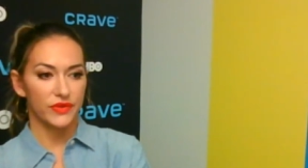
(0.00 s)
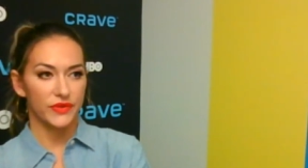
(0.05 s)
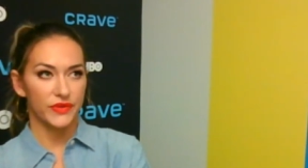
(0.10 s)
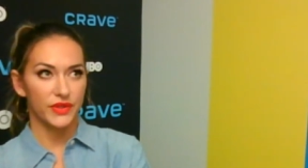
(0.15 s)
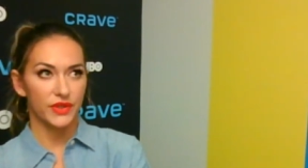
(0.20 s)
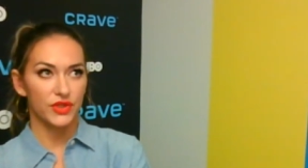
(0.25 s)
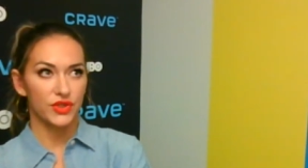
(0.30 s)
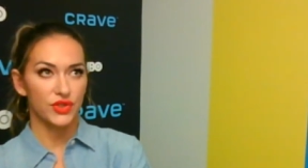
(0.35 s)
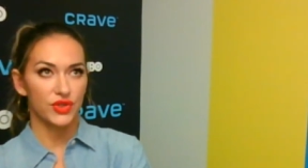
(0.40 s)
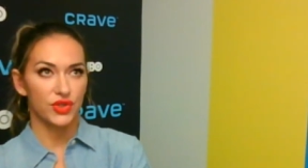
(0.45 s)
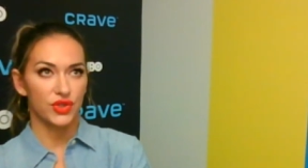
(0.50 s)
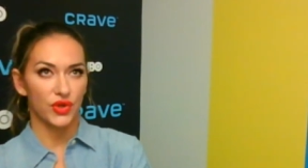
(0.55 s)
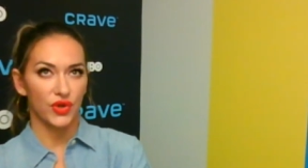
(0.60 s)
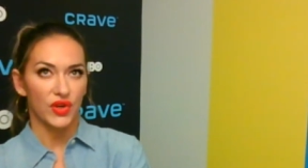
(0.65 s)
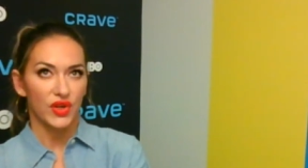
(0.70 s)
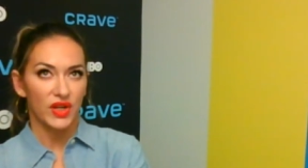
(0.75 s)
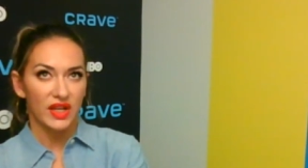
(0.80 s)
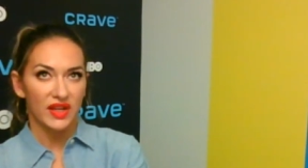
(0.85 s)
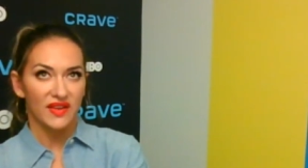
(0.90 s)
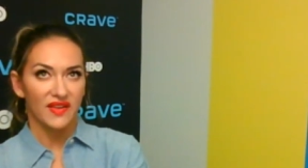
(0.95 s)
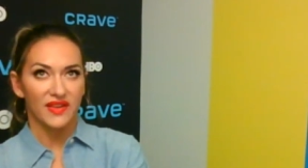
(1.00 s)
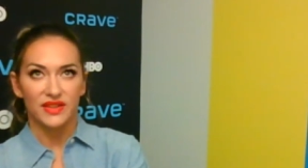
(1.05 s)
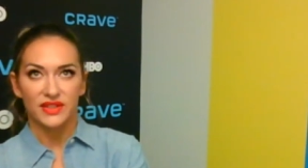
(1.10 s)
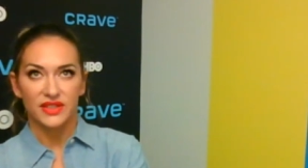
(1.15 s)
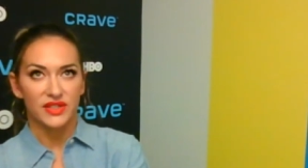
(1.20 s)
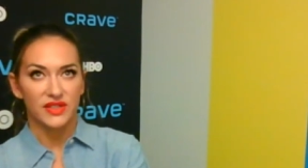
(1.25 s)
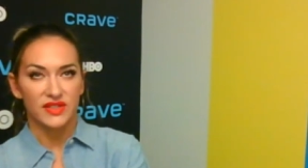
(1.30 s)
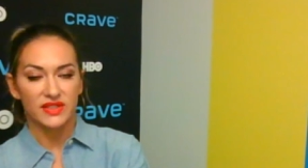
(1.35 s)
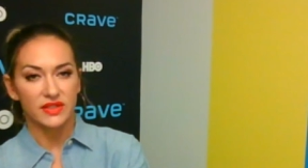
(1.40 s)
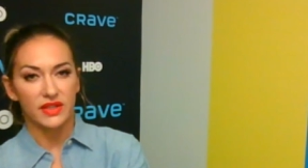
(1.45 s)
the journey
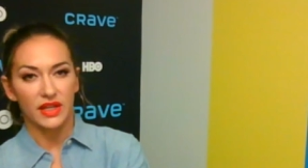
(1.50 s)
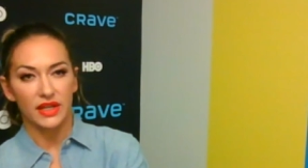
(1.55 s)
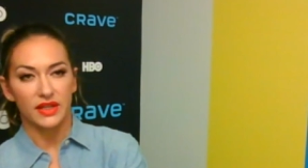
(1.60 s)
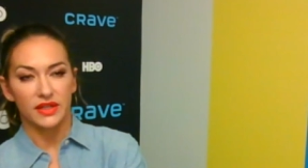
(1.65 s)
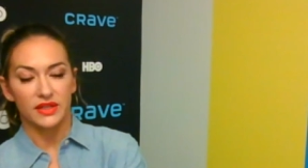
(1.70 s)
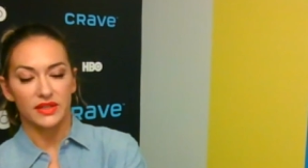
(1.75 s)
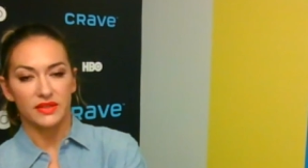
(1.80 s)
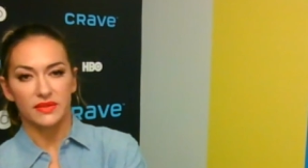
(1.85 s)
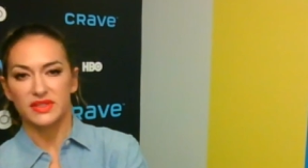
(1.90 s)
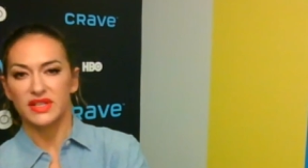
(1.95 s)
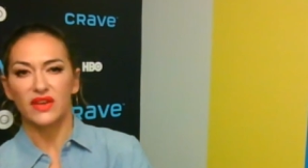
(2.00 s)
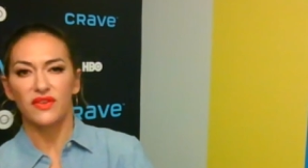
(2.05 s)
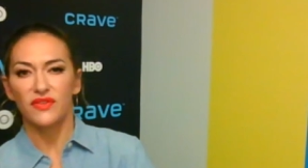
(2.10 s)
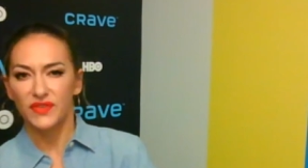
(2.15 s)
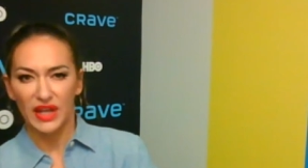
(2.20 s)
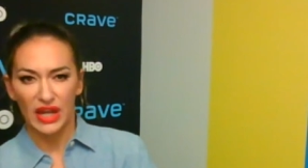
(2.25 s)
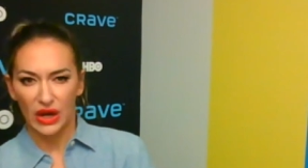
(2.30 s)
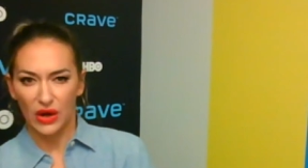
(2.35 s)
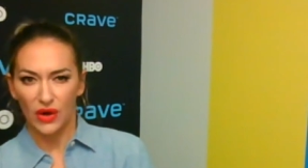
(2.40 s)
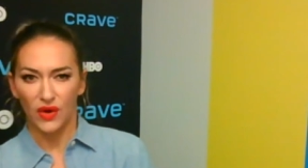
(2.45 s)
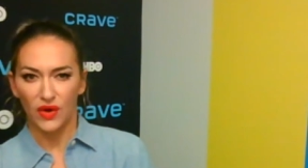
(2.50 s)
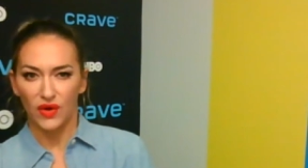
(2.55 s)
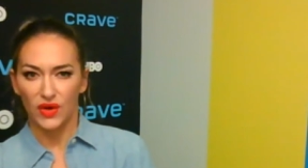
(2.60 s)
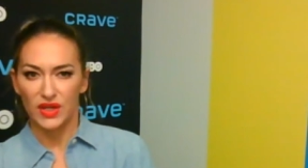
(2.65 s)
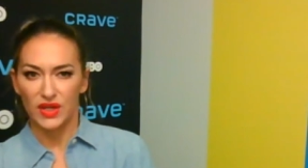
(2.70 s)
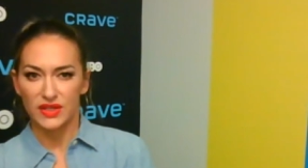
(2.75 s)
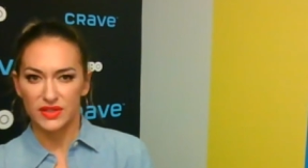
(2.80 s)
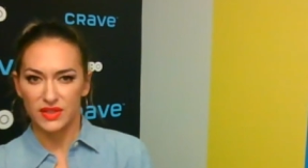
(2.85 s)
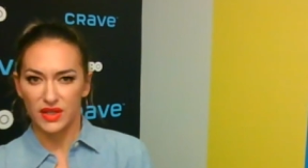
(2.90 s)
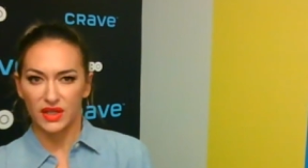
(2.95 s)
into like self care
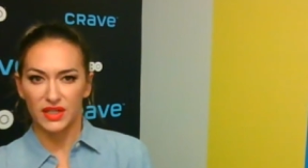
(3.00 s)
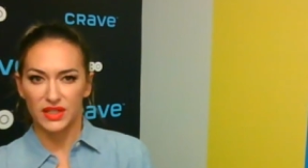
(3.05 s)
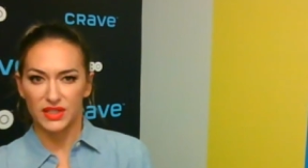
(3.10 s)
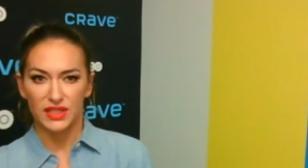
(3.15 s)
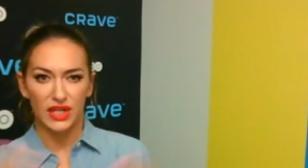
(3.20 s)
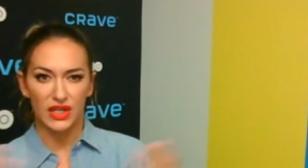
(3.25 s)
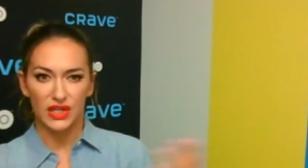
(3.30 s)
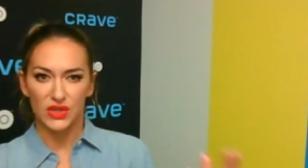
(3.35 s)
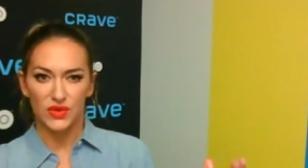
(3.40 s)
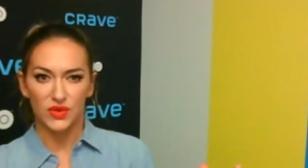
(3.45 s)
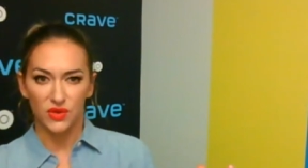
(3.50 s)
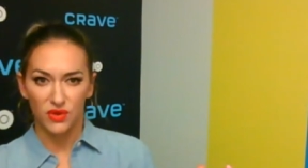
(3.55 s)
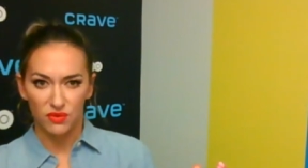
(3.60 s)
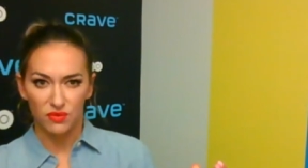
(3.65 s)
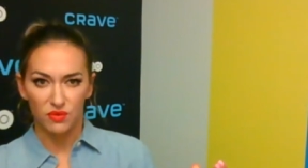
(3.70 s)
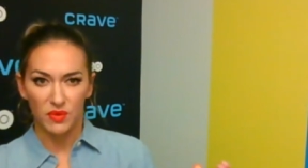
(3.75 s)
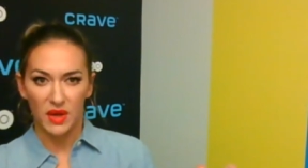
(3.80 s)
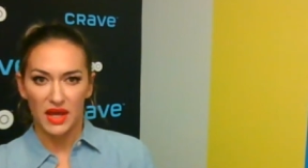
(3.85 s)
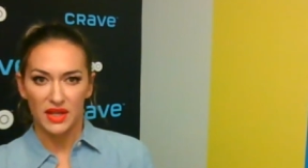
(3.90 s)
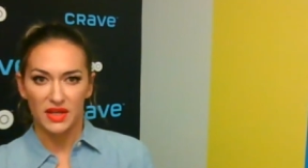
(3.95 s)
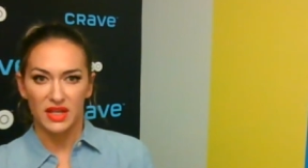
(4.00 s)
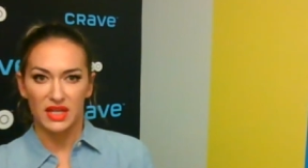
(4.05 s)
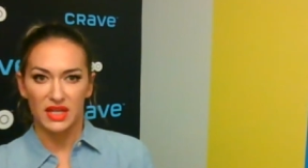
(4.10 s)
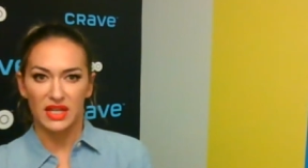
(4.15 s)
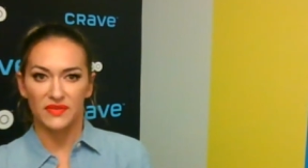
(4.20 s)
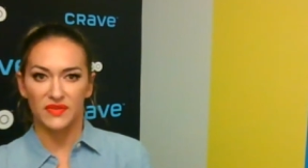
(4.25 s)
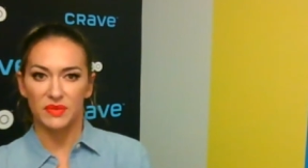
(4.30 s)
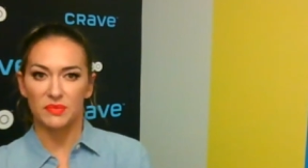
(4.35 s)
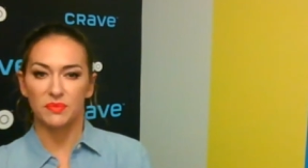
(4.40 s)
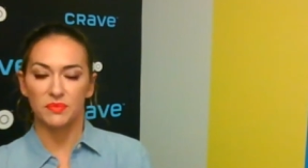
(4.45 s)
is a continual one, and
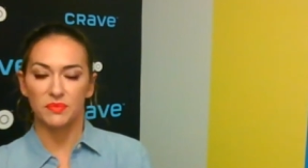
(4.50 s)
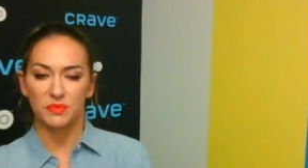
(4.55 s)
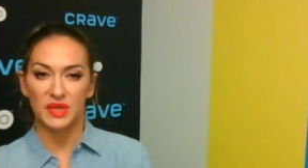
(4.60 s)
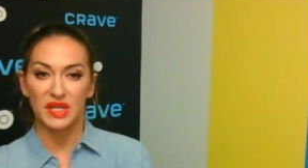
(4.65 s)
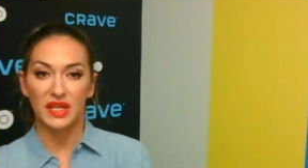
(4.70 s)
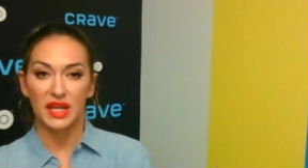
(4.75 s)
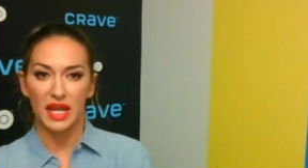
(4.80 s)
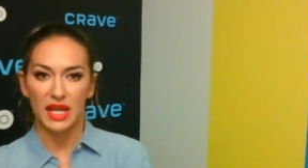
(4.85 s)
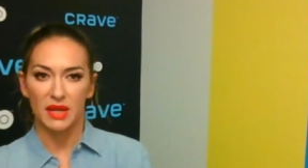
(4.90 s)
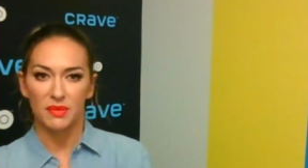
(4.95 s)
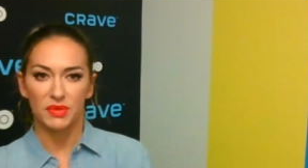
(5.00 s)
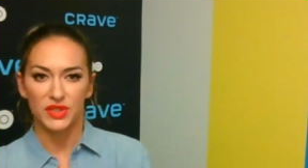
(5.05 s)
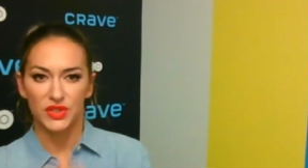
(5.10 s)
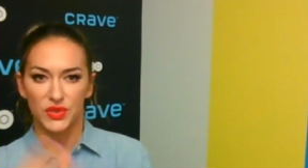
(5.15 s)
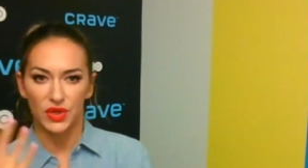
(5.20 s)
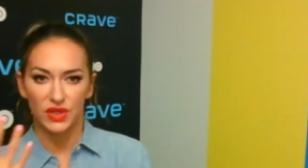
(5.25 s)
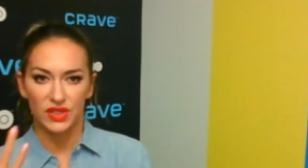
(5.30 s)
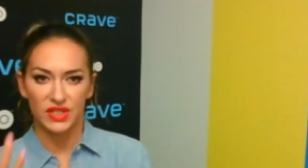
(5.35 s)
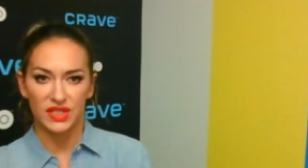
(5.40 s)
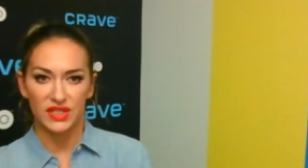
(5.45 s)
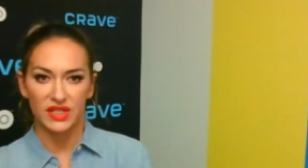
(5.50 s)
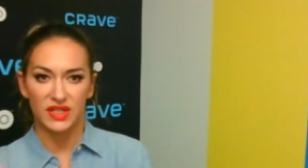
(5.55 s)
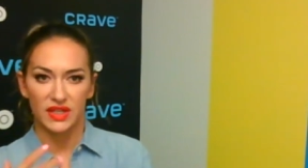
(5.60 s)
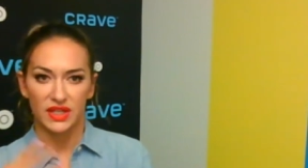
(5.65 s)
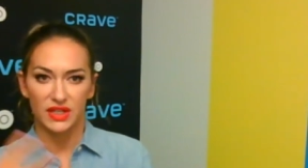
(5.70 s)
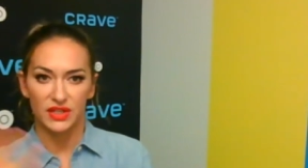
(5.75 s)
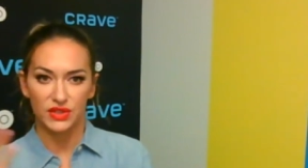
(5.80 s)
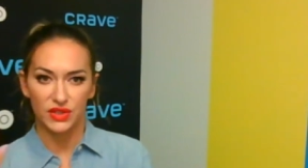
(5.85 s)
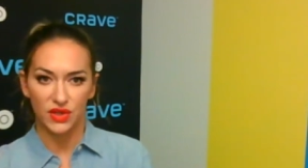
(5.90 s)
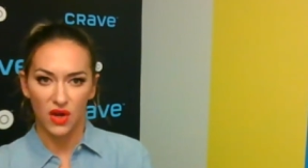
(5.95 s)
even being able to
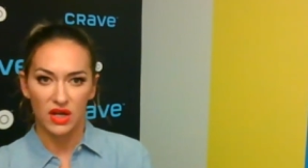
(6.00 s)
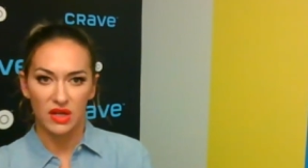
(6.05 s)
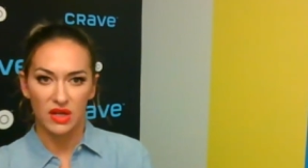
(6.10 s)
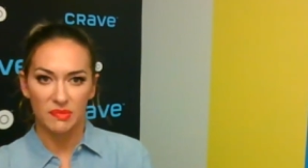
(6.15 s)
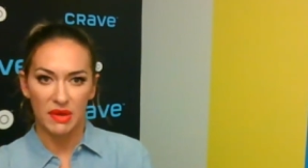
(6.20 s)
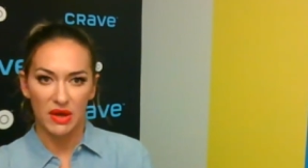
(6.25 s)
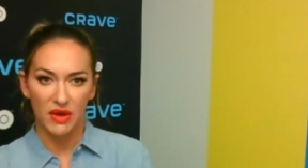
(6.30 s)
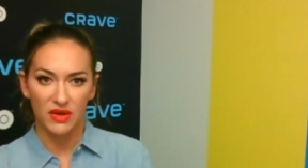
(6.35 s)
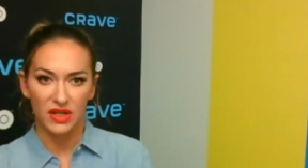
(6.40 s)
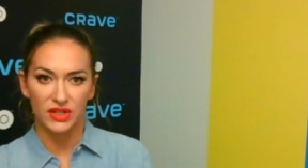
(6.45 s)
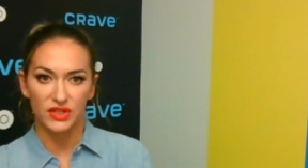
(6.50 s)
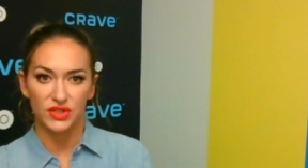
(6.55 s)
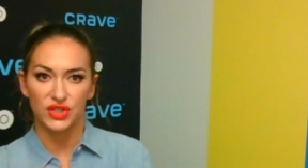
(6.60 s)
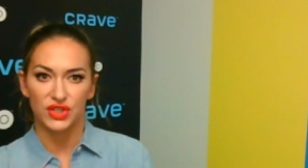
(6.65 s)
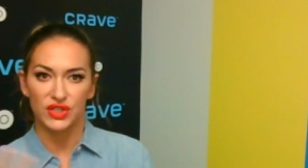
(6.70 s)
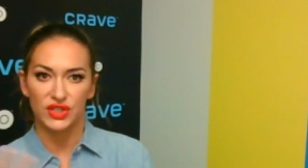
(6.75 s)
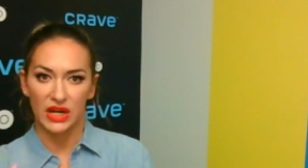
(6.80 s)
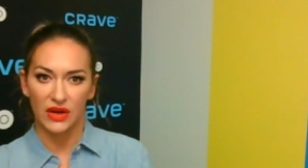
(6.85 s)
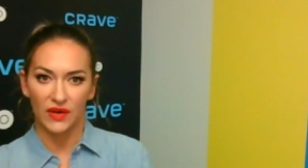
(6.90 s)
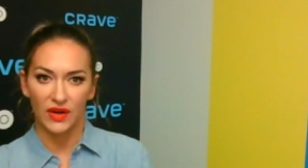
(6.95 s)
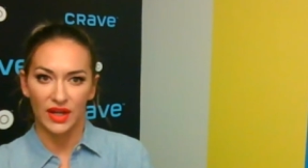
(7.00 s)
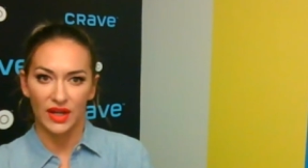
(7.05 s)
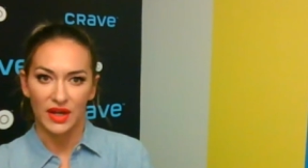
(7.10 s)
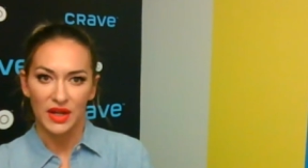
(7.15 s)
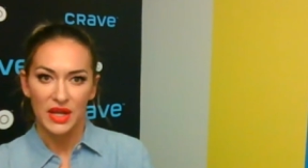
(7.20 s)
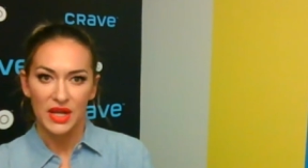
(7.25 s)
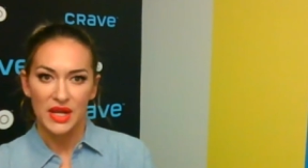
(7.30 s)
articulate and talk about it and share it